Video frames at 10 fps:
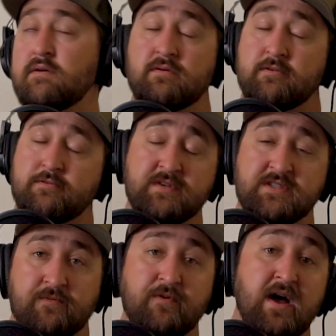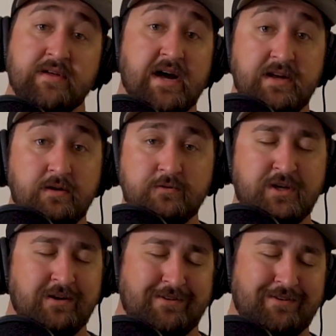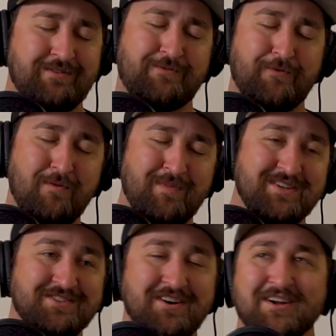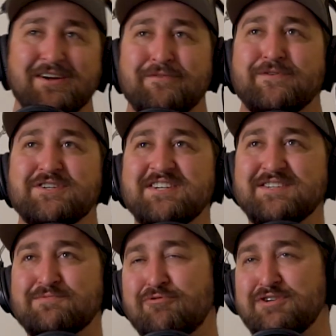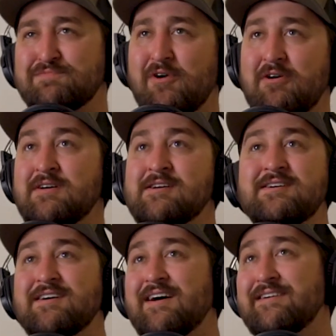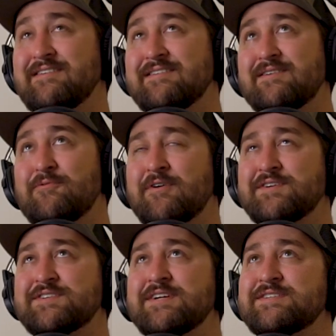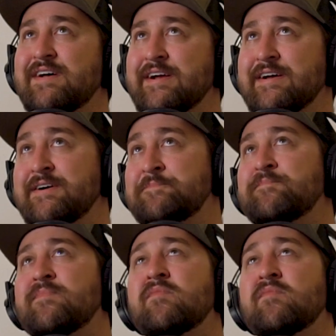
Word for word: well, at least the fly that I use for my sockeye fishing is pretty small. I, I want to say it's like a,